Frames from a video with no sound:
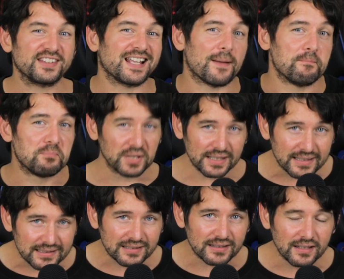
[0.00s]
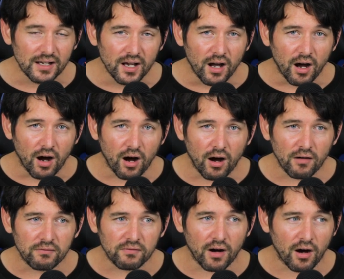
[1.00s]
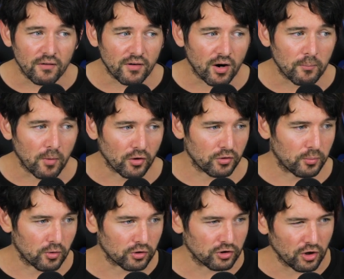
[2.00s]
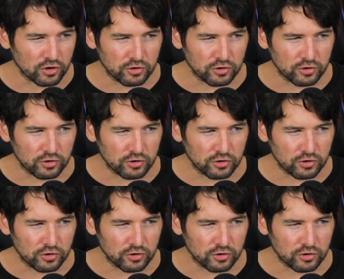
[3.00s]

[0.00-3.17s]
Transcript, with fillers: stability of our motherboard,